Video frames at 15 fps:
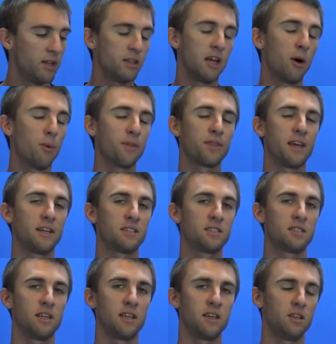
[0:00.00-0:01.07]
Now with that
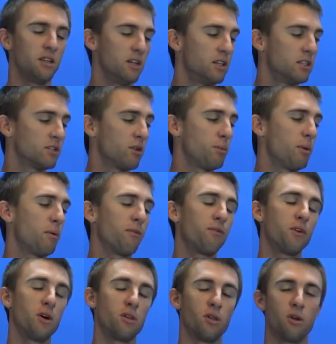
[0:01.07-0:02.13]
said, some people
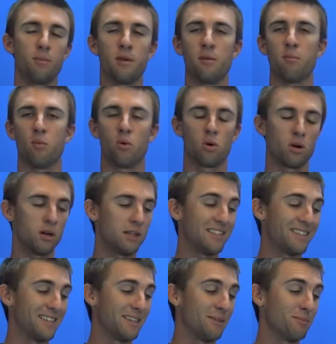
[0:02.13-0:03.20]
feel a little bit more
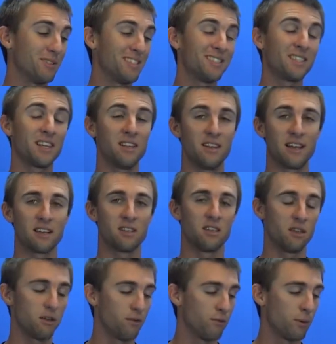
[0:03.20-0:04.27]
uh,
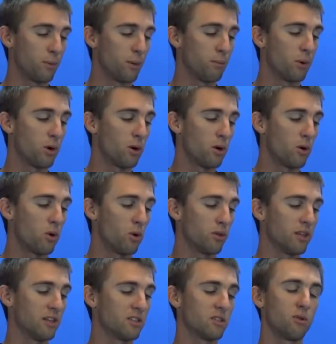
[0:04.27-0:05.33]
disconnected from the ball, or
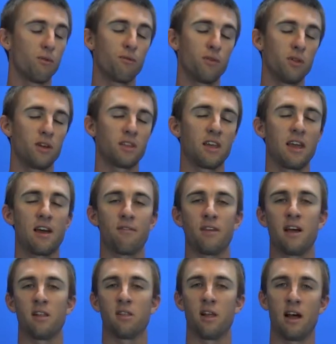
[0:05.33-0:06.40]
they just don't feel like they have
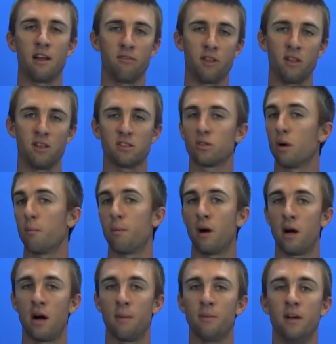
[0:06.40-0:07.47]
that liveliness or
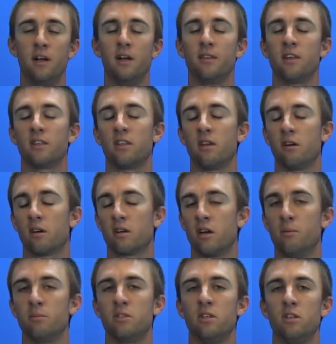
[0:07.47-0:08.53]
pop that they are
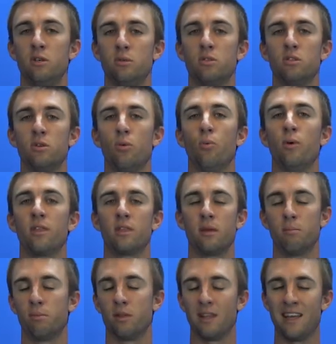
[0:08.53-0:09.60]
come to used to with the
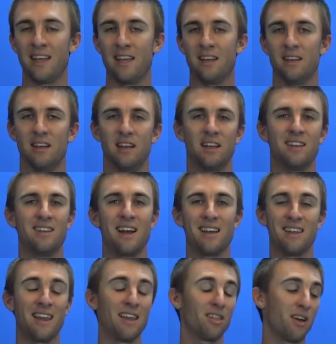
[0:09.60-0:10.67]
Blade
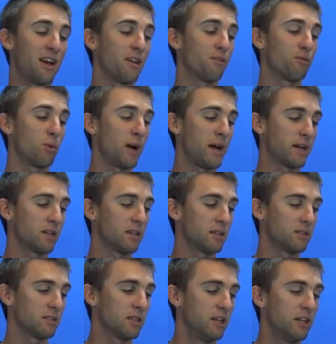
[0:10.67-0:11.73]
ninety-eight line of
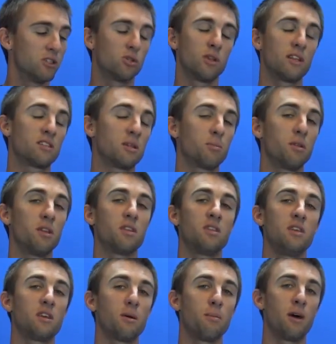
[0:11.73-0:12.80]
rackets. So that's something to
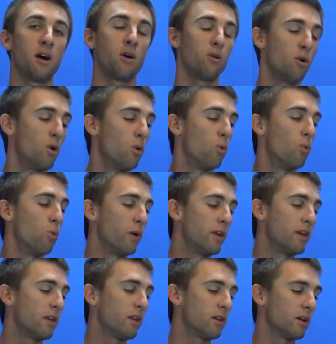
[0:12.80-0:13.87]
think about
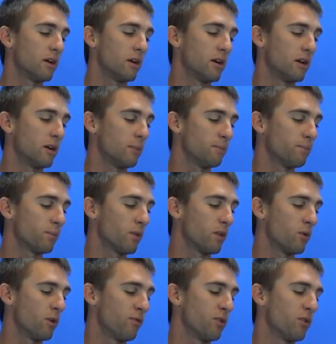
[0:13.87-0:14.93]
when, um,
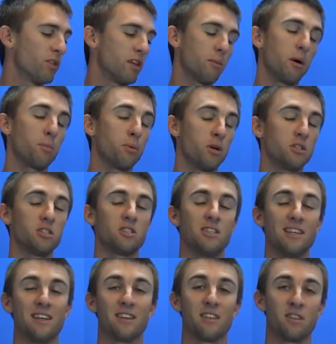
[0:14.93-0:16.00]
if you're thinking about
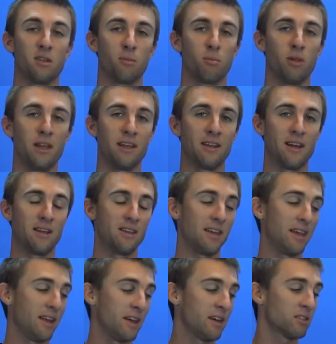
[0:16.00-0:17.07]
purchasing the Blade
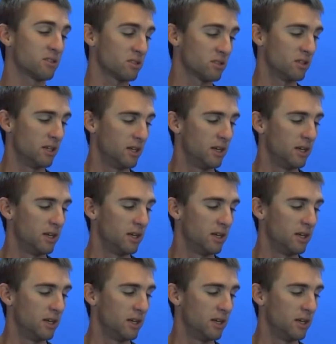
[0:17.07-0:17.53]
ninety-eight S.